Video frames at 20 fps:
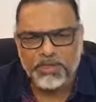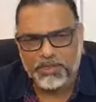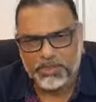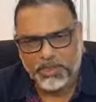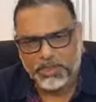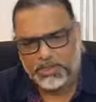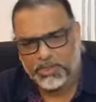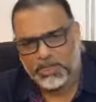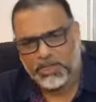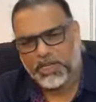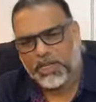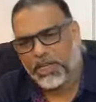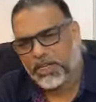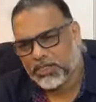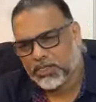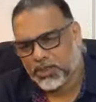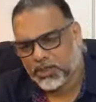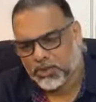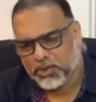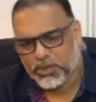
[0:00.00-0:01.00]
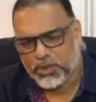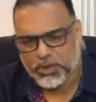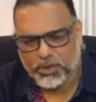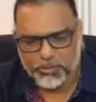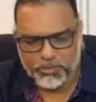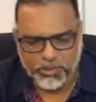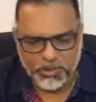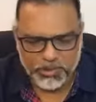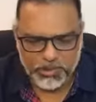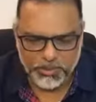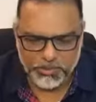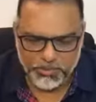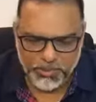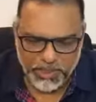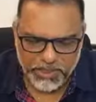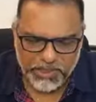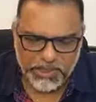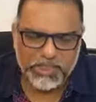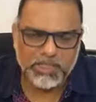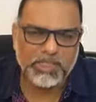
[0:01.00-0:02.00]
Yesterday I talked to you about the
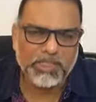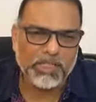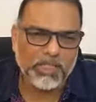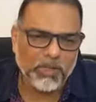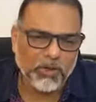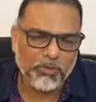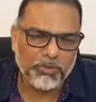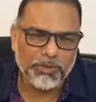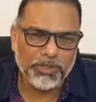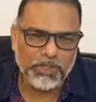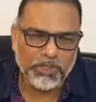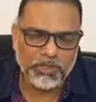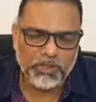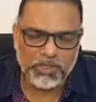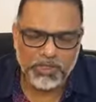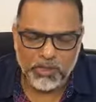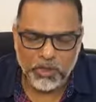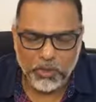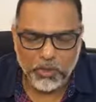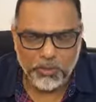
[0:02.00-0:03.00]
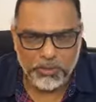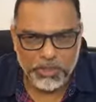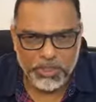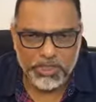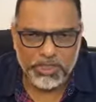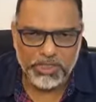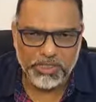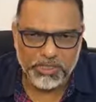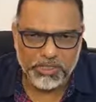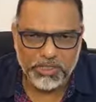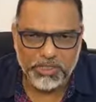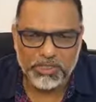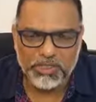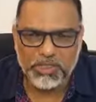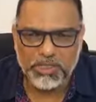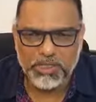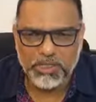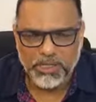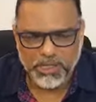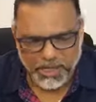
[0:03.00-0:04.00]
blessings in obedience.
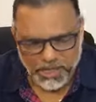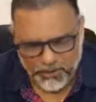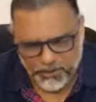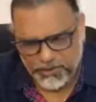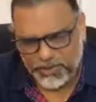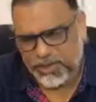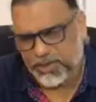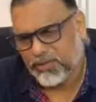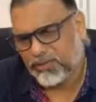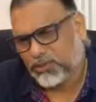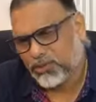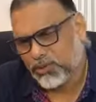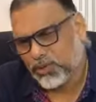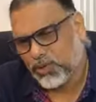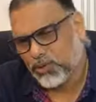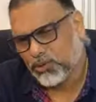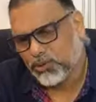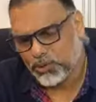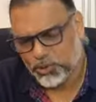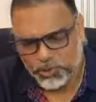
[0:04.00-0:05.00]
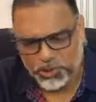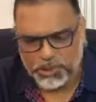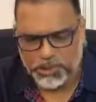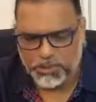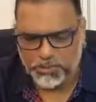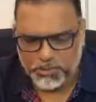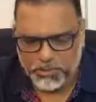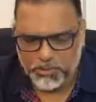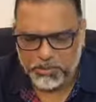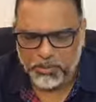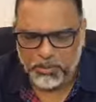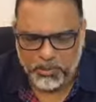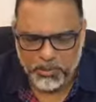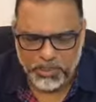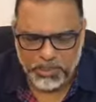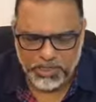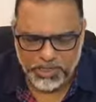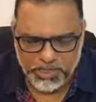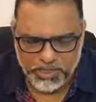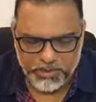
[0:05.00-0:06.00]
I would love to go through a little bit
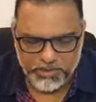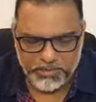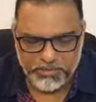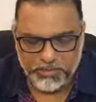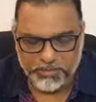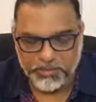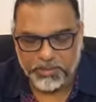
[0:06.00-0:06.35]
more again.